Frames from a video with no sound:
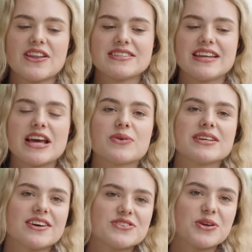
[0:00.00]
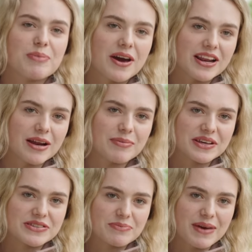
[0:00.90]
of the stage when I started doing Pony Club and
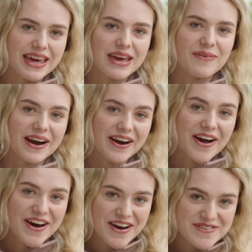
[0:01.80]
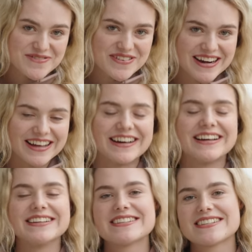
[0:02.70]
things with Mickey, where I kind of
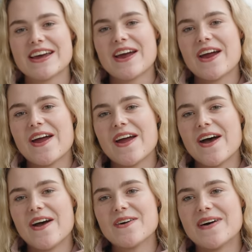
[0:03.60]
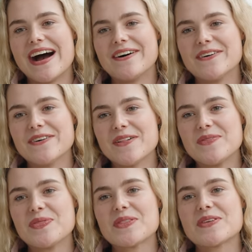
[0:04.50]
realized oh wow,
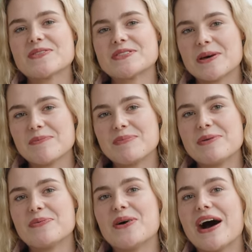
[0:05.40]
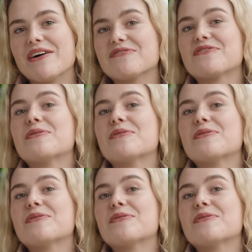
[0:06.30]
some people have